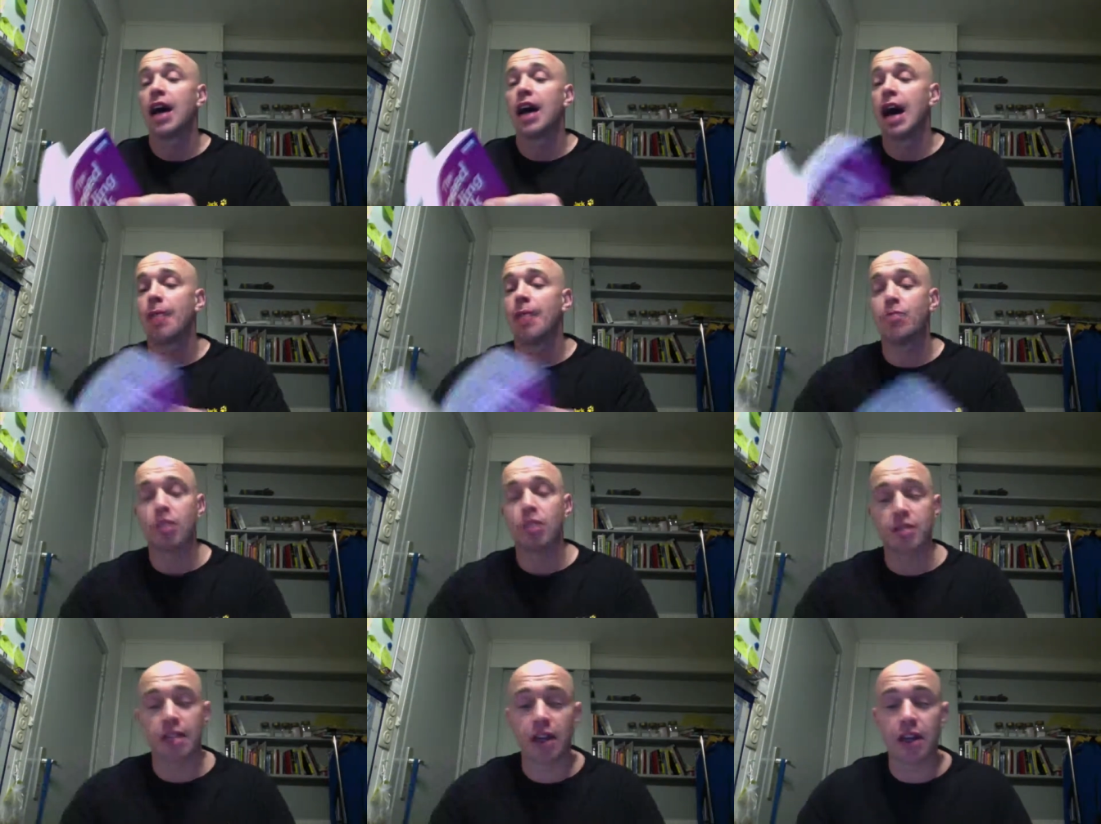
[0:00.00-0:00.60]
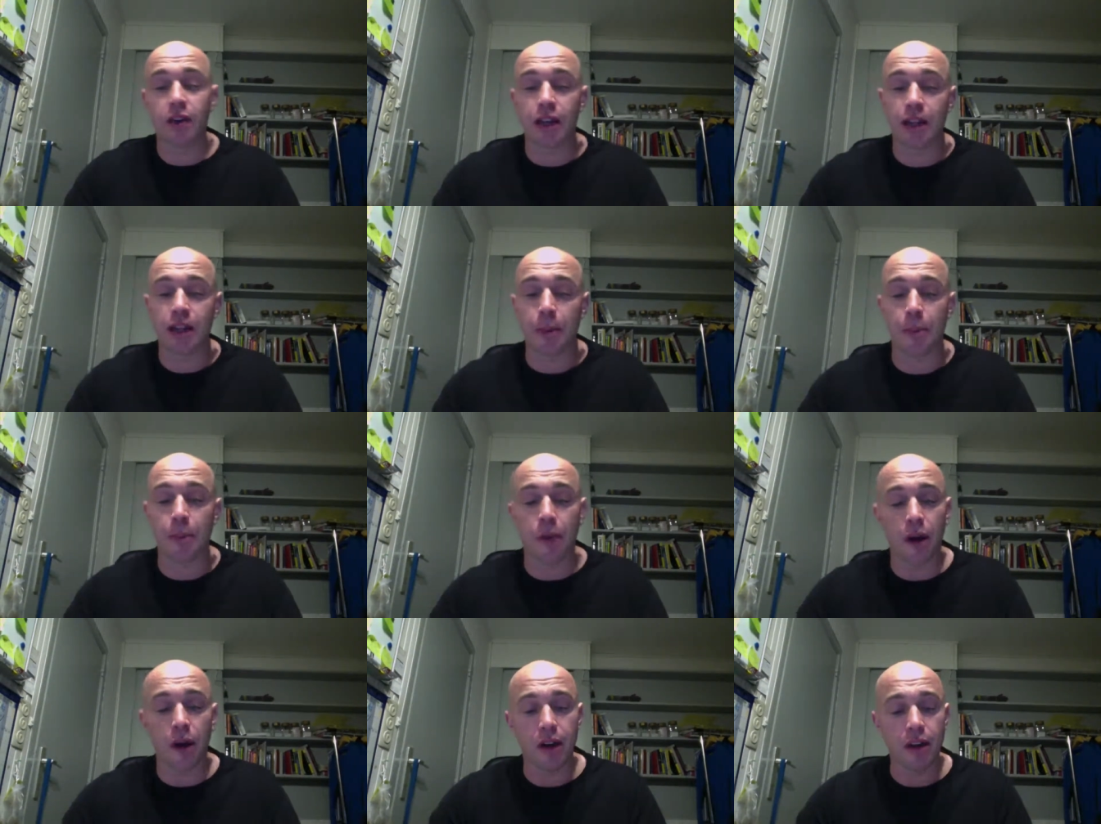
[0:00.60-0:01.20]
I'm just here at the
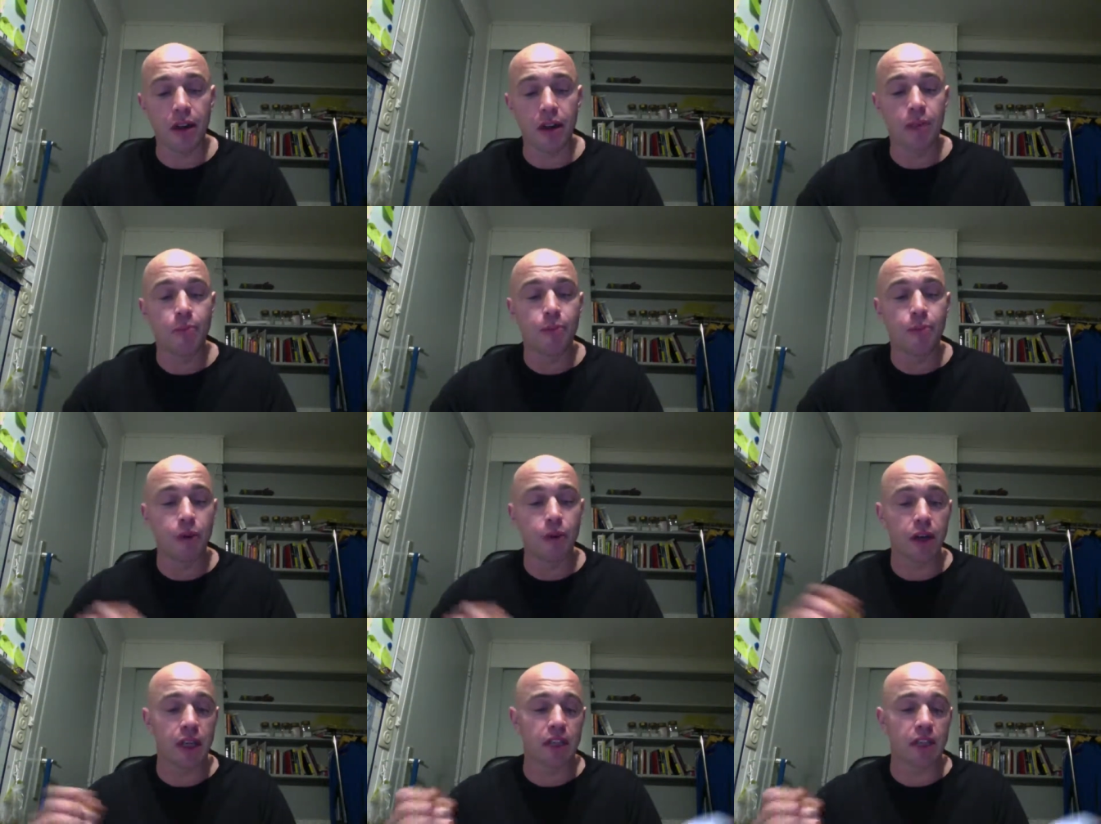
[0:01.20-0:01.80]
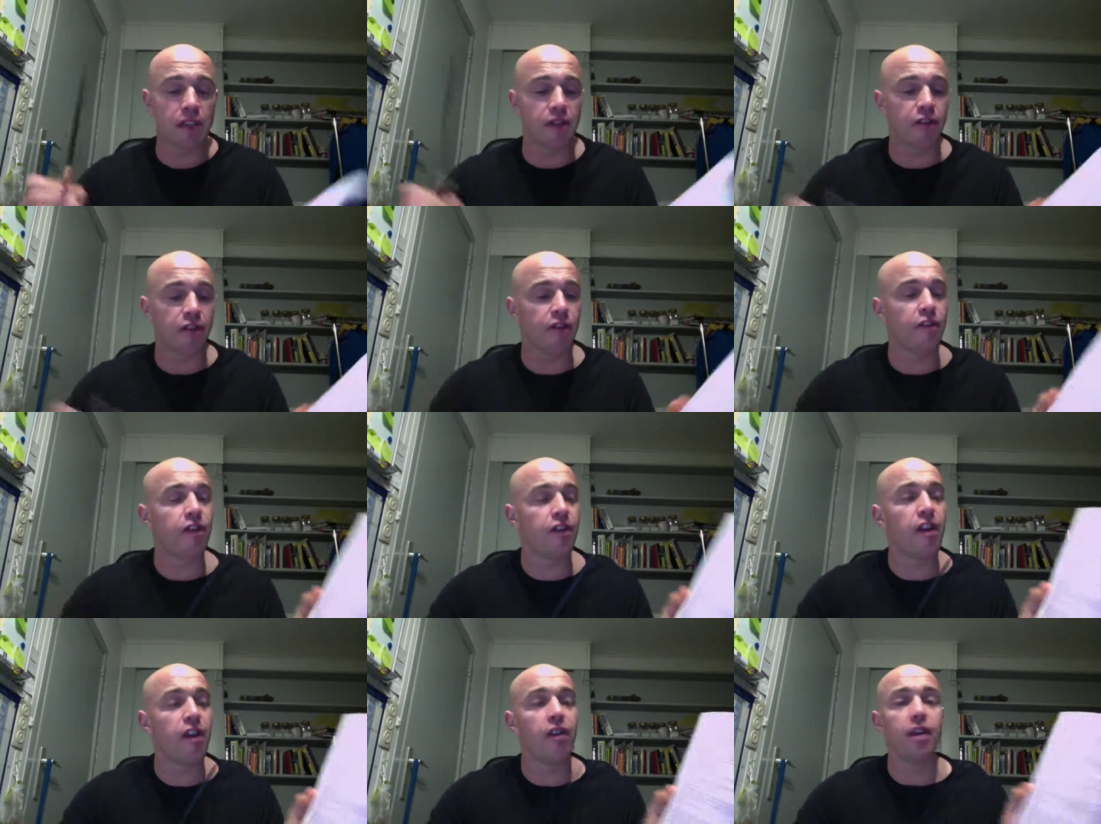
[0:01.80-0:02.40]
part in the book it's a
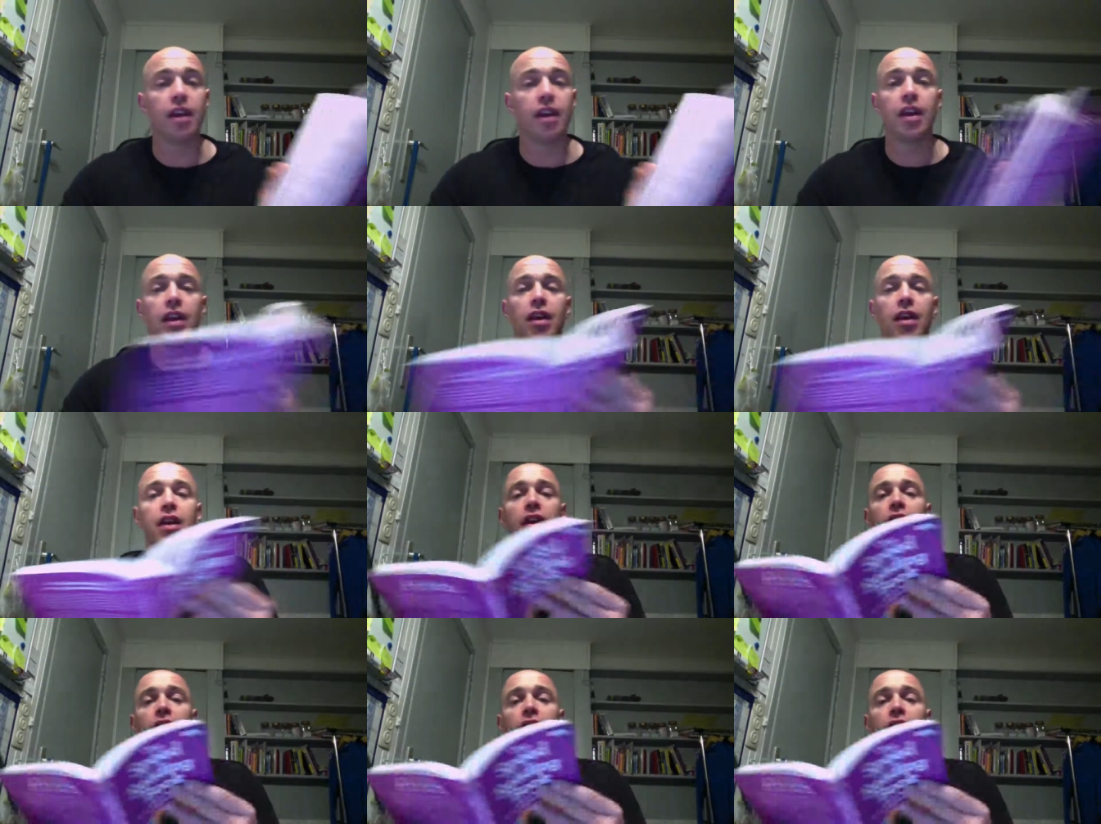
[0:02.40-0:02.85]
very